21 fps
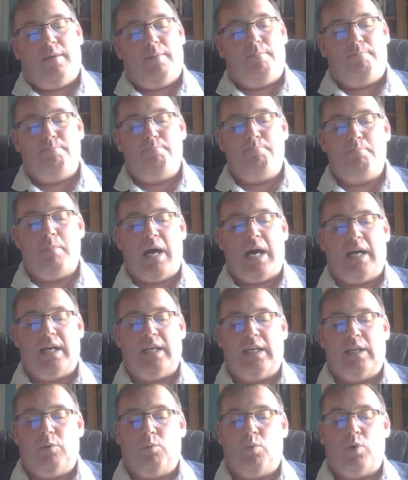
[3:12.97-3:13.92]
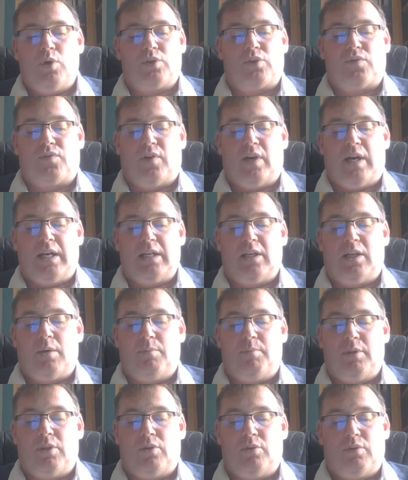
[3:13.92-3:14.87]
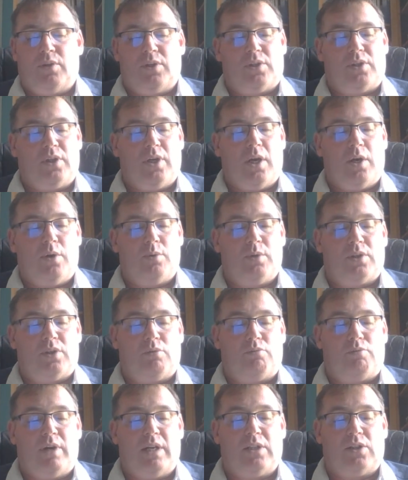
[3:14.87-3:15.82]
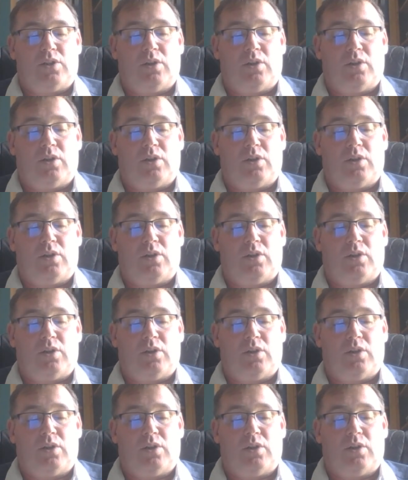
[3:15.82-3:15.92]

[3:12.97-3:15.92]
My, it was fine coming through the snow as the red